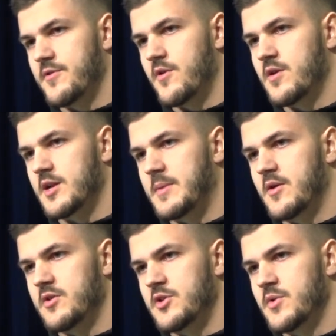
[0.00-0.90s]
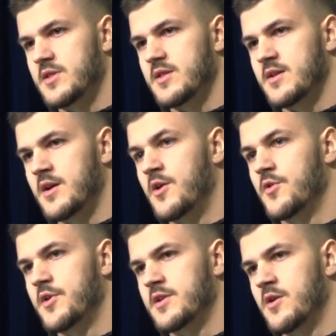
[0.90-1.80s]
They're all going to be able to do it,
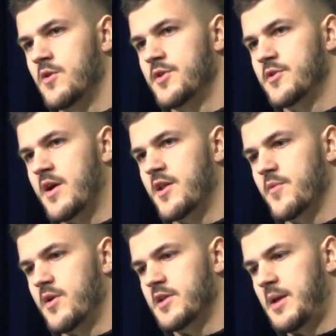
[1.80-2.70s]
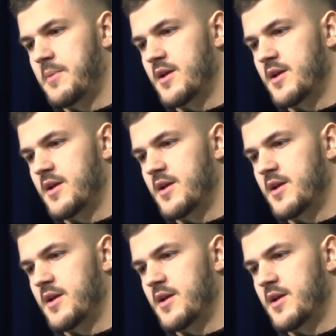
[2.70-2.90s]
hold their hold their ground in the run game.